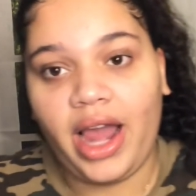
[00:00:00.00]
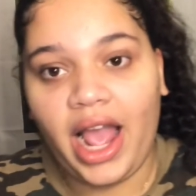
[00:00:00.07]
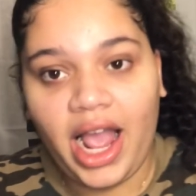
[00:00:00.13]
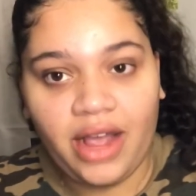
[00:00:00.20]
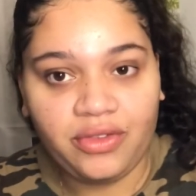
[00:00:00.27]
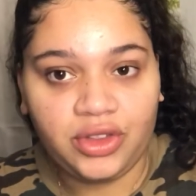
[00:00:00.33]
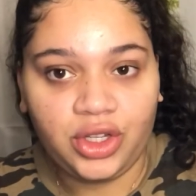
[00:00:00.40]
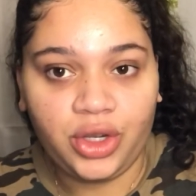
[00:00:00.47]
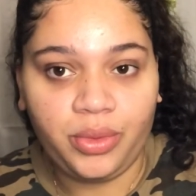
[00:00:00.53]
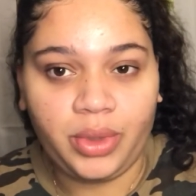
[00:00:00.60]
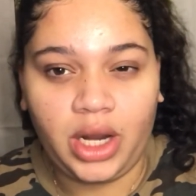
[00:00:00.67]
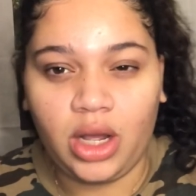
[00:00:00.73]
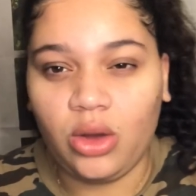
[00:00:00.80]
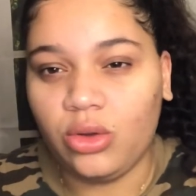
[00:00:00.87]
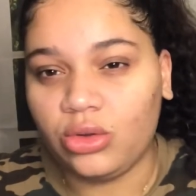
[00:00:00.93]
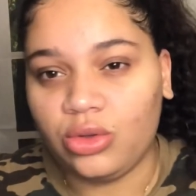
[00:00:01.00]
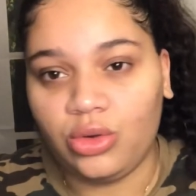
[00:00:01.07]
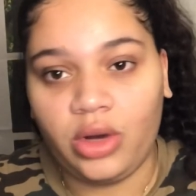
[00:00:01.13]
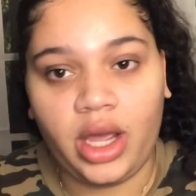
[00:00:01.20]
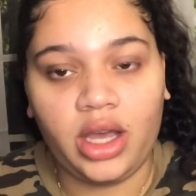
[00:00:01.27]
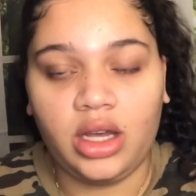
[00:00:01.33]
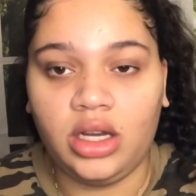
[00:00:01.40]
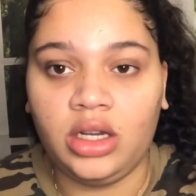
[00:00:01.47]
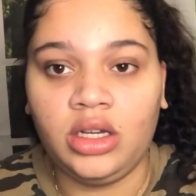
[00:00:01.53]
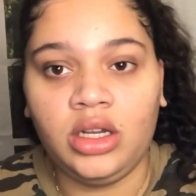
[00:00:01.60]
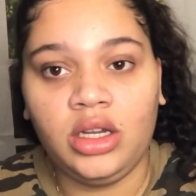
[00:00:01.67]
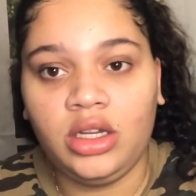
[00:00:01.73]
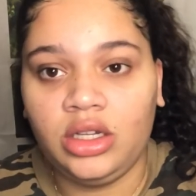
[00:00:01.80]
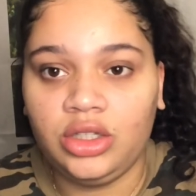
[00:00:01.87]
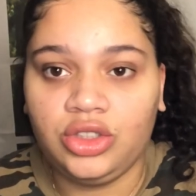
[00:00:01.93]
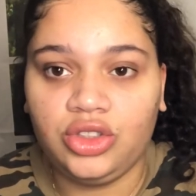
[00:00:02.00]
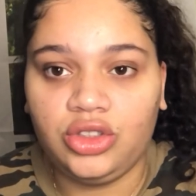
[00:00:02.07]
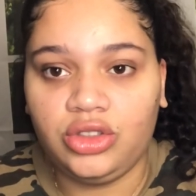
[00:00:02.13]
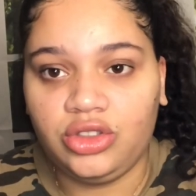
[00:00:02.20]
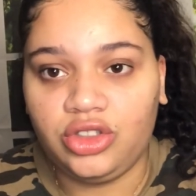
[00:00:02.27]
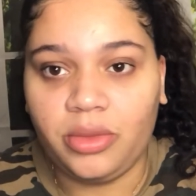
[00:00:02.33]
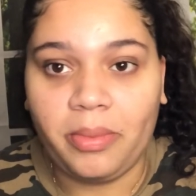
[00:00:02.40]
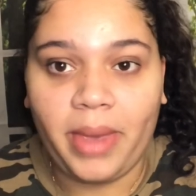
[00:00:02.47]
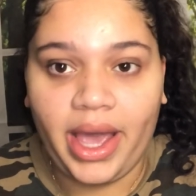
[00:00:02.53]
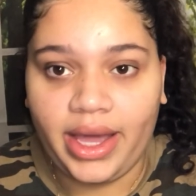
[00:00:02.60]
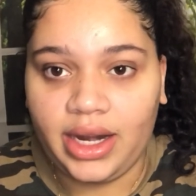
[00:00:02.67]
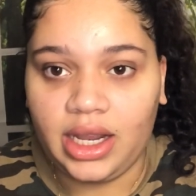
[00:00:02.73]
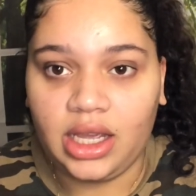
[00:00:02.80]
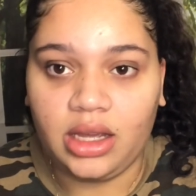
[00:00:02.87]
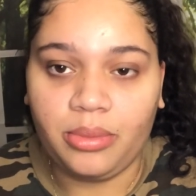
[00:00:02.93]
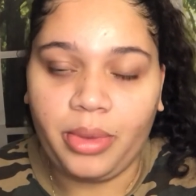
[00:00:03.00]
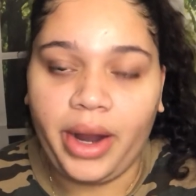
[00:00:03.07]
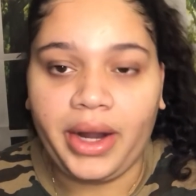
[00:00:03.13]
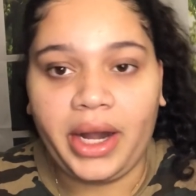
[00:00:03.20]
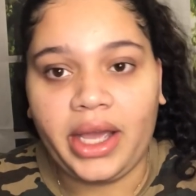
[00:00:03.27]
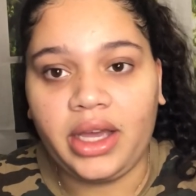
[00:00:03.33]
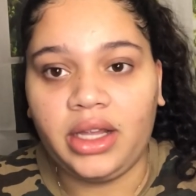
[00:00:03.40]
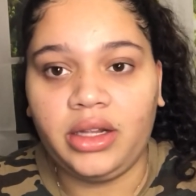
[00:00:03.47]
after when I go through like a dramatic, probably like